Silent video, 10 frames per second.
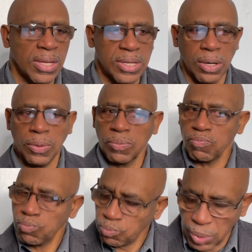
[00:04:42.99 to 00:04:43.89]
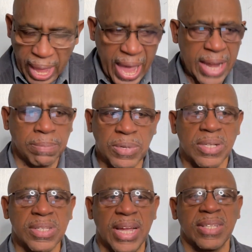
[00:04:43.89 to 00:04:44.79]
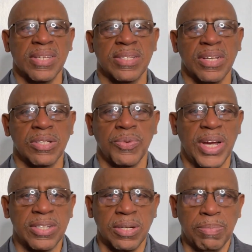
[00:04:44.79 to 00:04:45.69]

So Adam looks at this situation.